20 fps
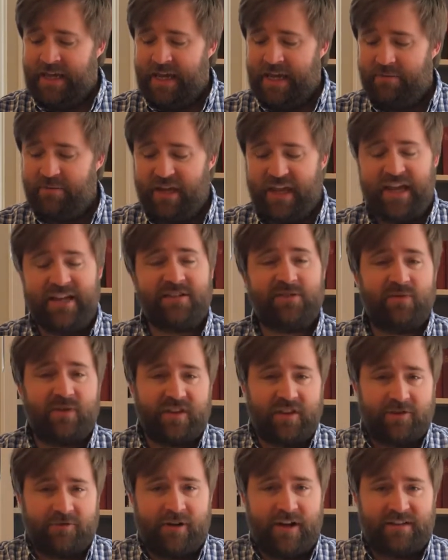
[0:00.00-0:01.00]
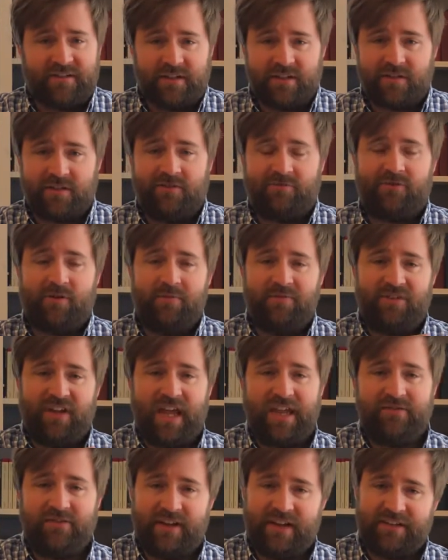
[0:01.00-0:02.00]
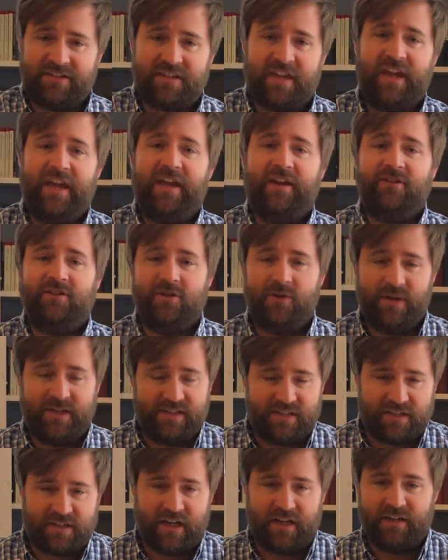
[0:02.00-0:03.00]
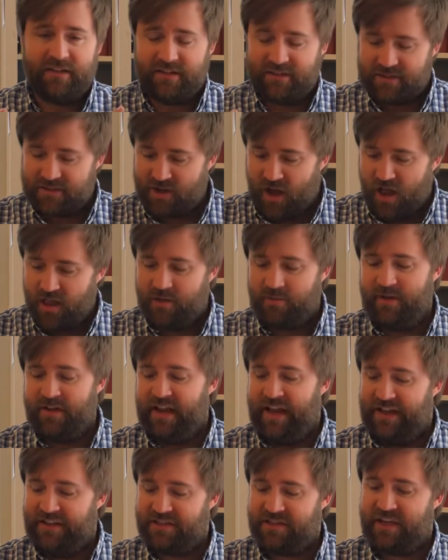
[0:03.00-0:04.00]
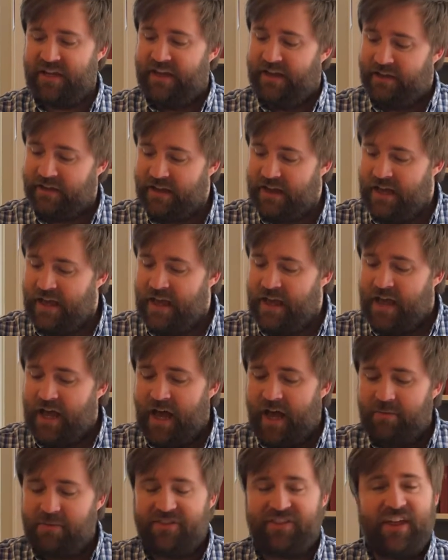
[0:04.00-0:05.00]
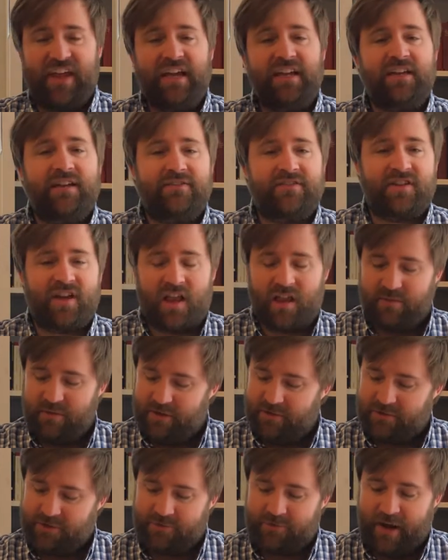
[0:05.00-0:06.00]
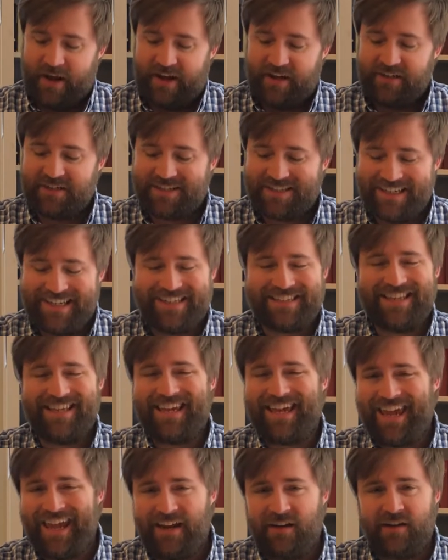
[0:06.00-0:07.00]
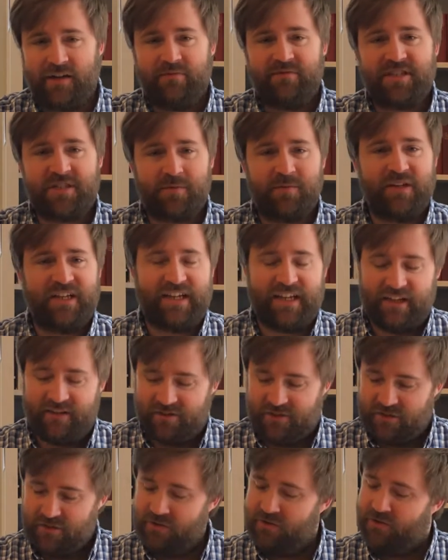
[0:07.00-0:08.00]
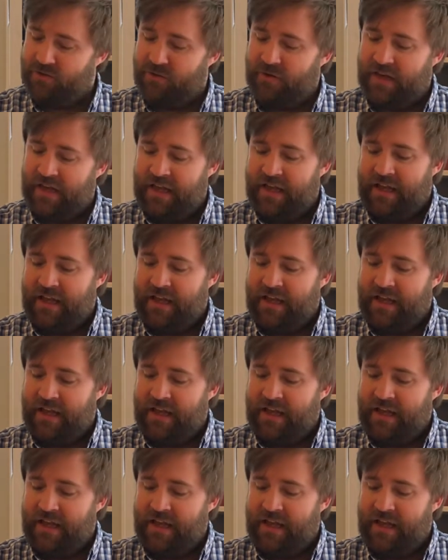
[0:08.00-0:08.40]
It begins with the transition from David as king to his son Solomon as king, but the end of Solomon's reign sees the kingdom split in two,